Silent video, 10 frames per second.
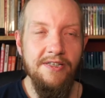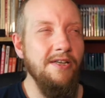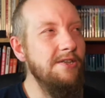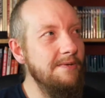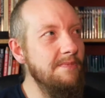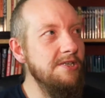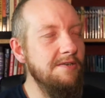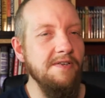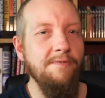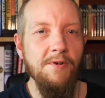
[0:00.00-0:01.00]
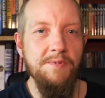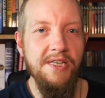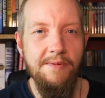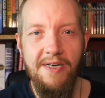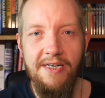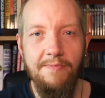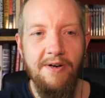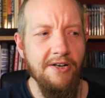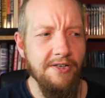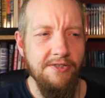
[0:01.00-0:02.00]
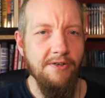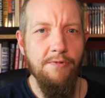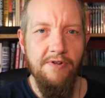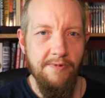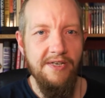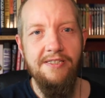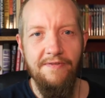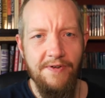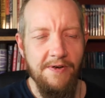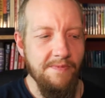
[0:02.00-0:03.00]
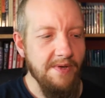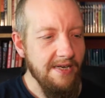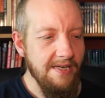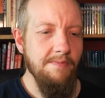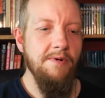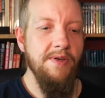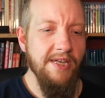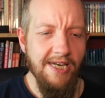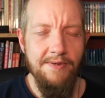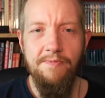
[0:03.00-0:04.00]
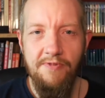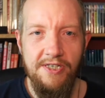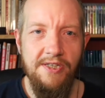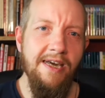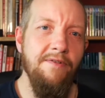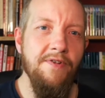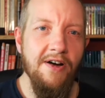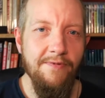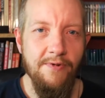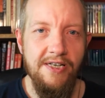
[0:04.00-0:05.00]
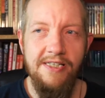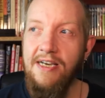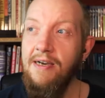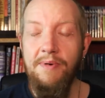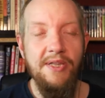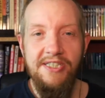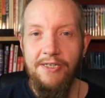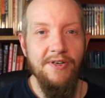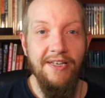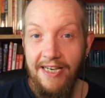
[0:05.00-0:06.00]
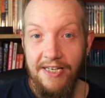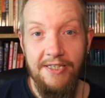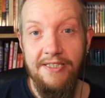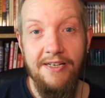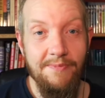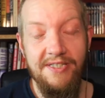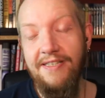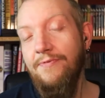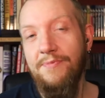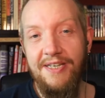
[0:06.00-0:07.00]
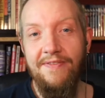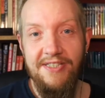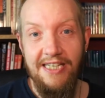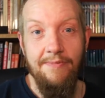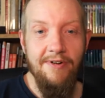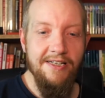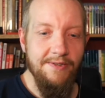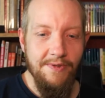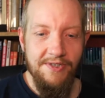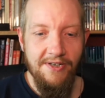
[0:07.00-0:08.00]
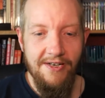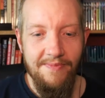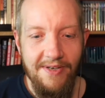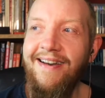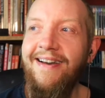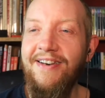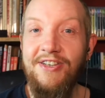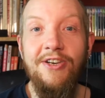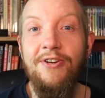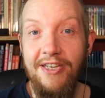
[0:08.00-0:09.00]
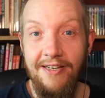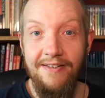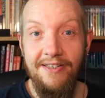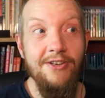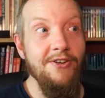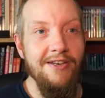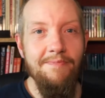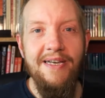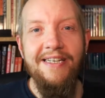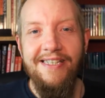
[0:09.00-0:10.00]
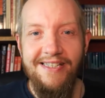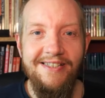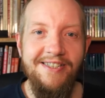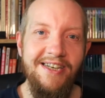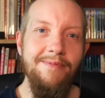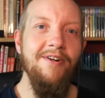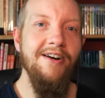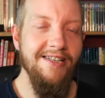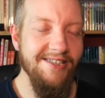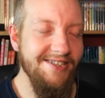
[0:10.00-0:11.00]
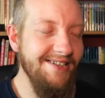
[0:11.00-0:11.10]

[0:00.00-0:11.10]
So I think most of his films that he made in America took 3 weeks to film. But when they came to Britain, they had 5 weeks. But they still didn't get anything done because everyone was having tea breaks all the time. And union meetings and tea breaks.